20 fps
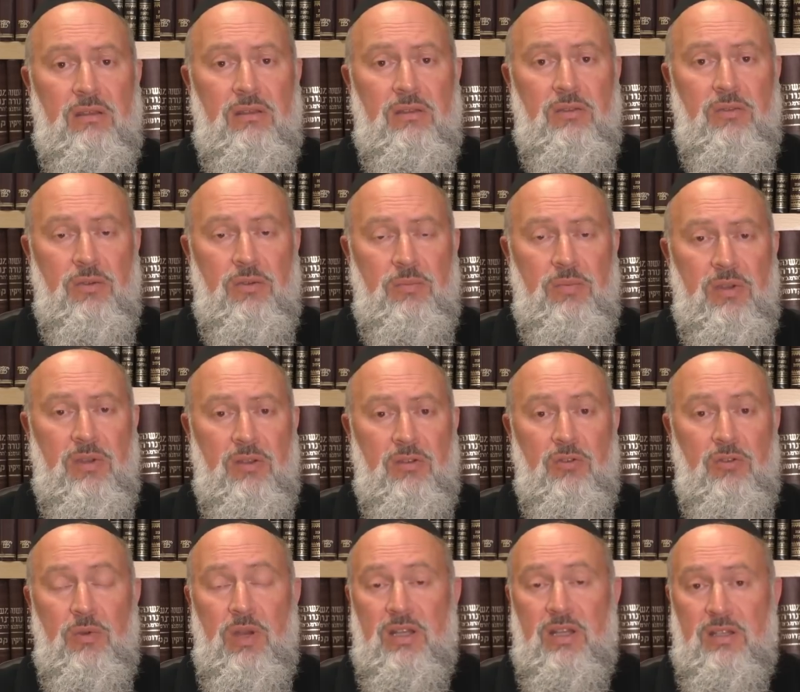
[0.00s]
European,
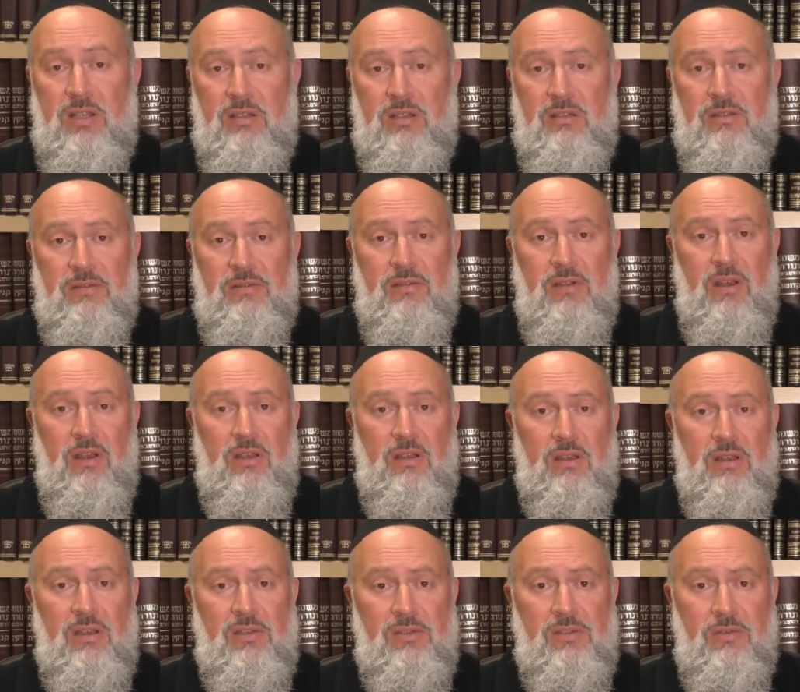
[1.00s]
who identify
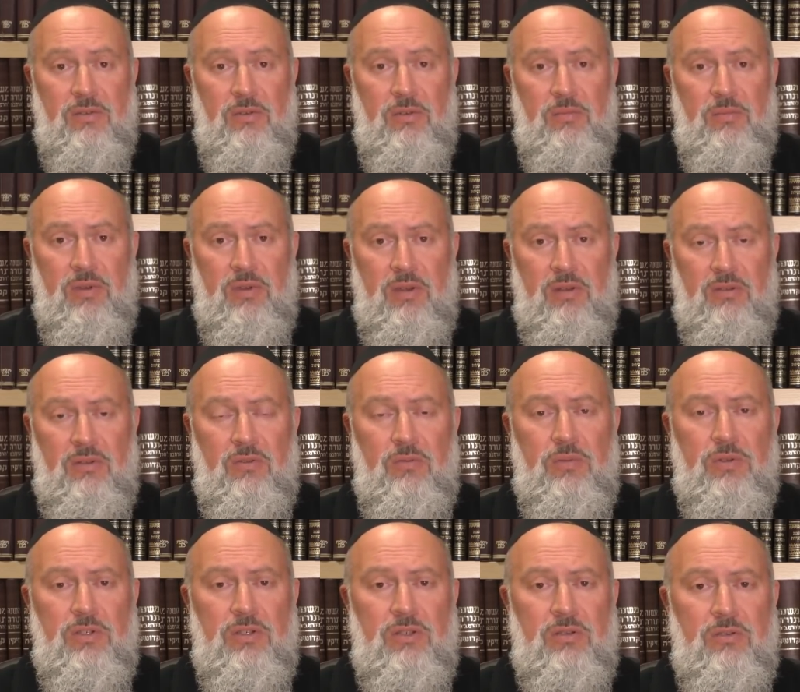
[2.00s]
as European, who
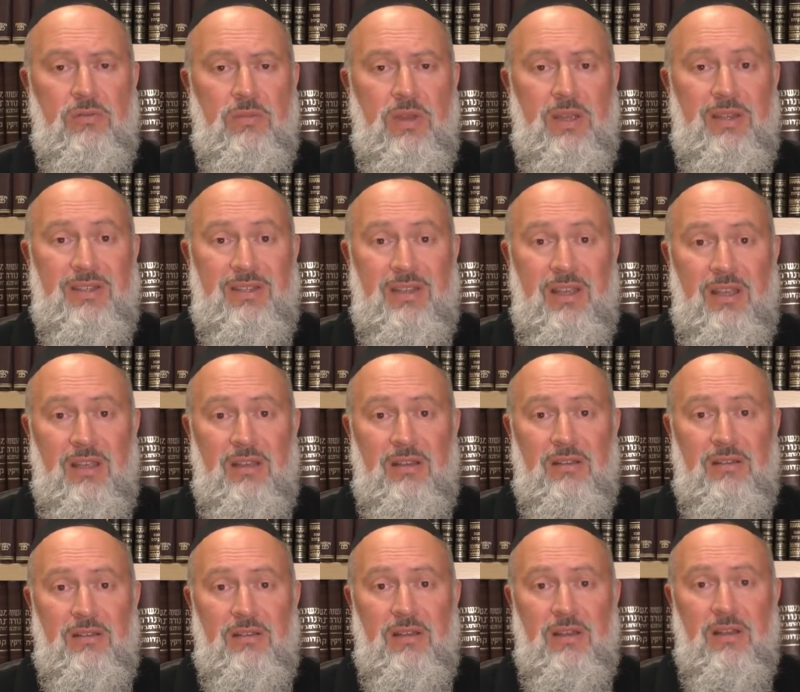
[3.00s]
wish to
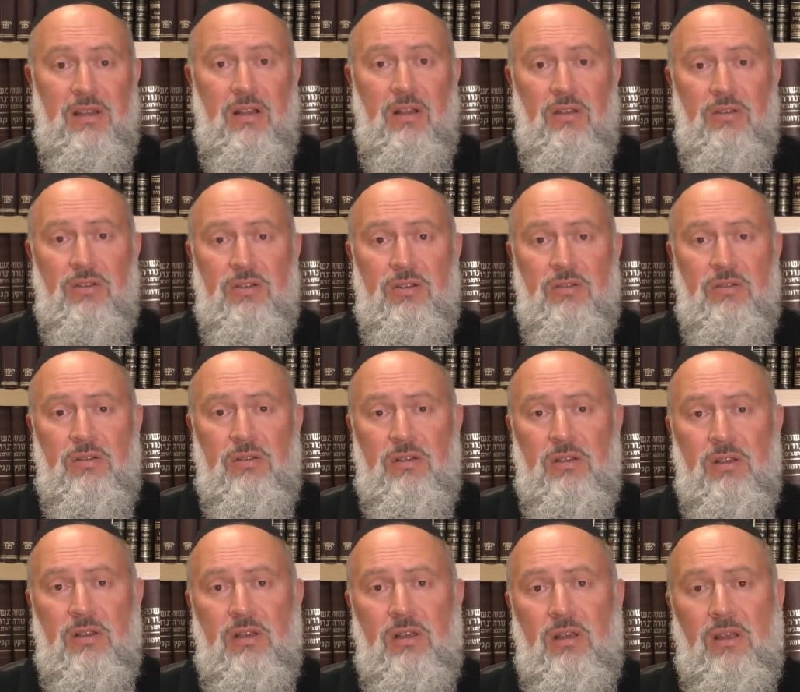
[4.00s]
maintain their cultural
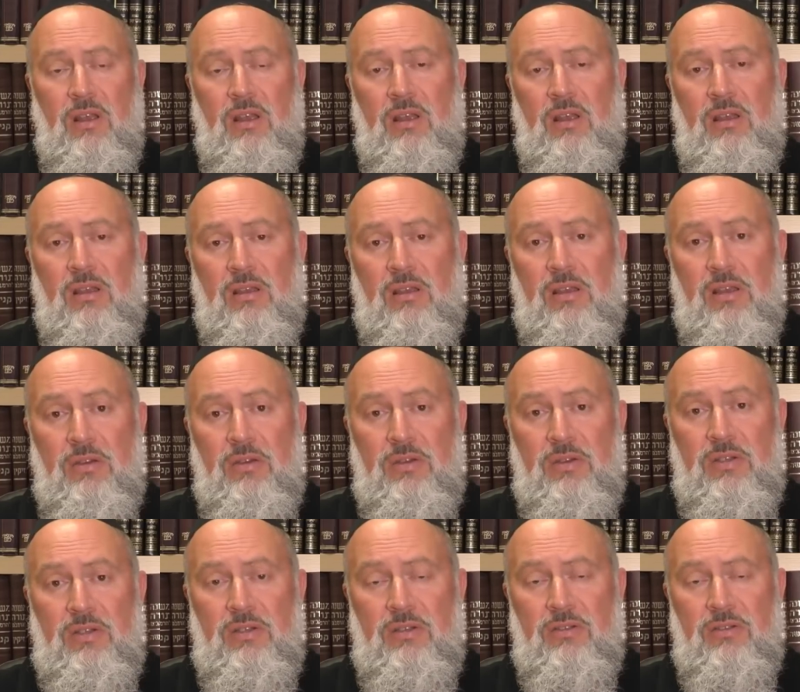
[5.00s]

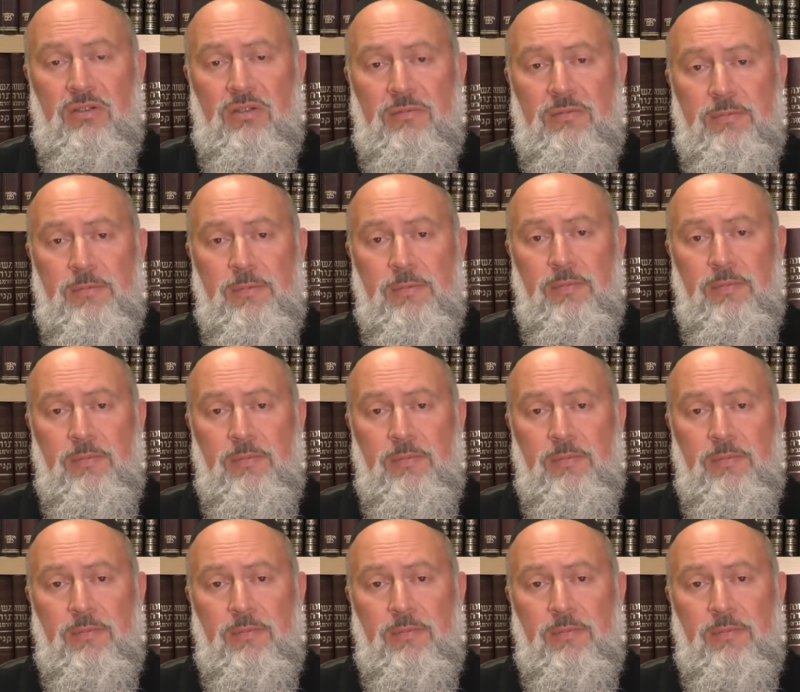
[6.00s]
heritage,